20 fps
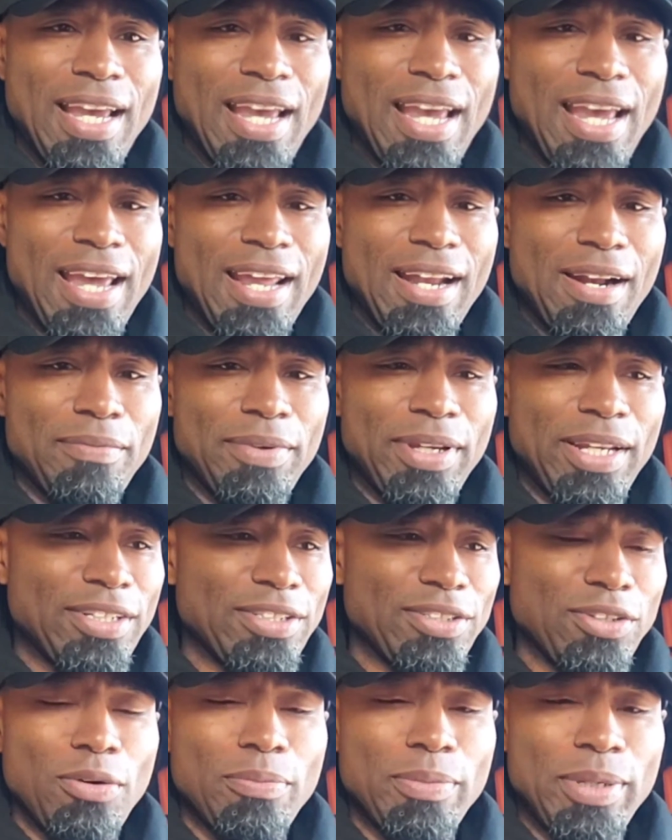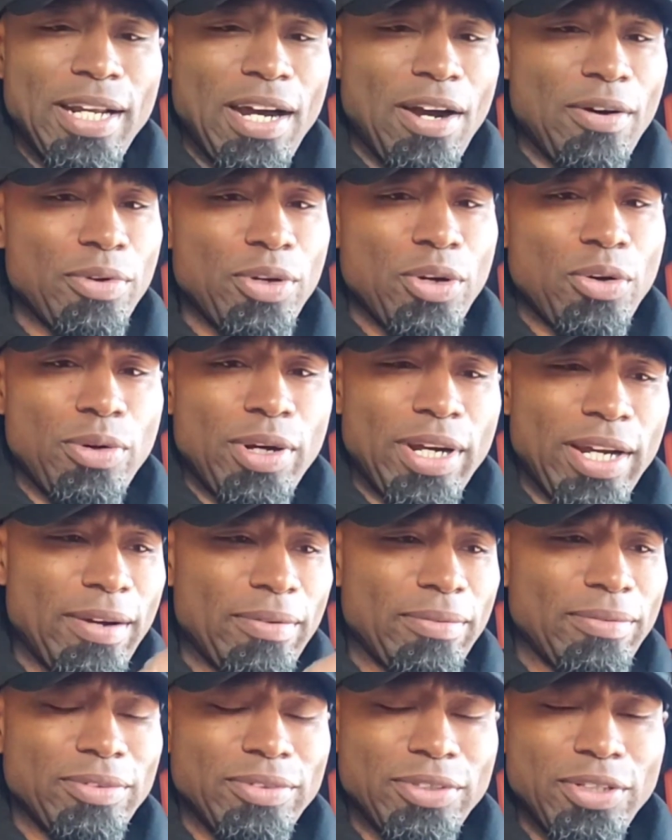It slowed me down real quick. I
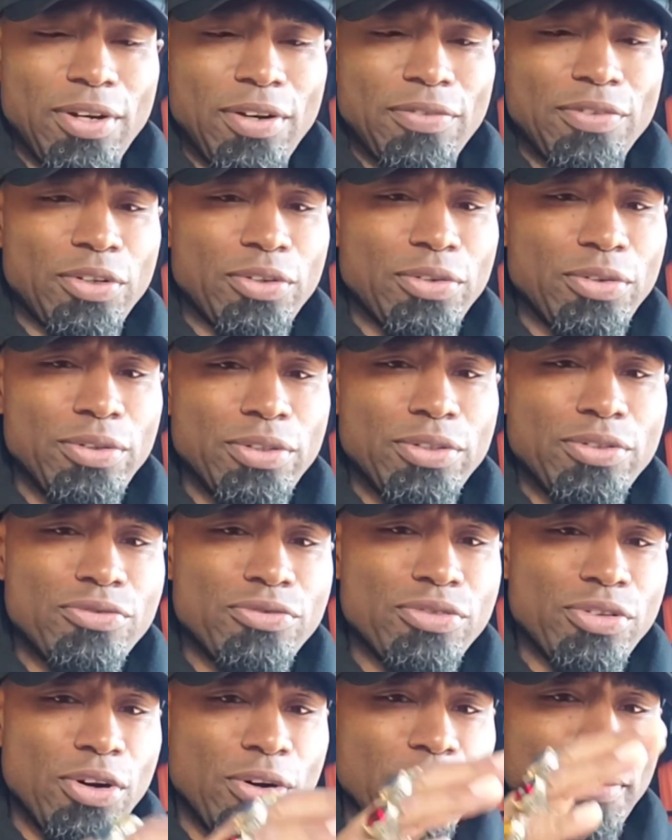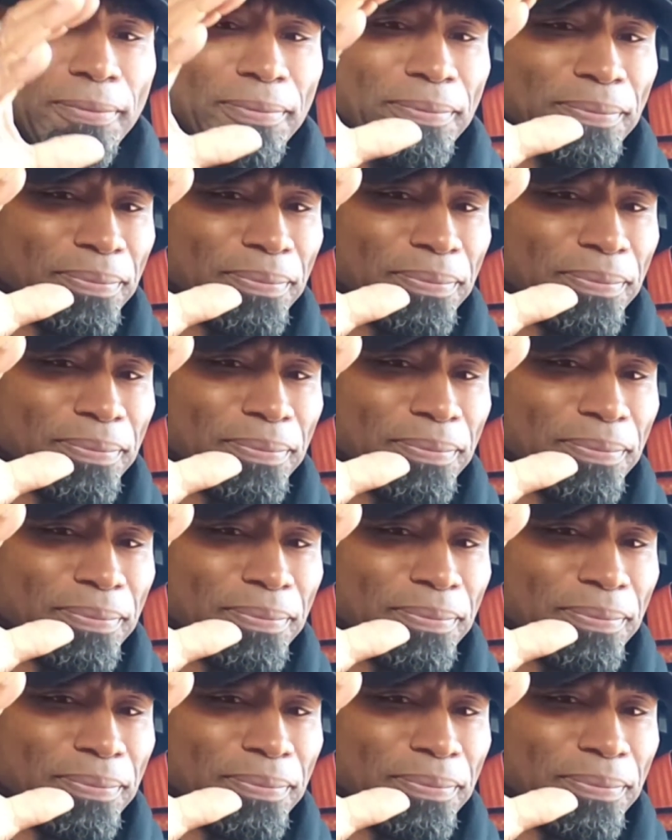took off the cruise control,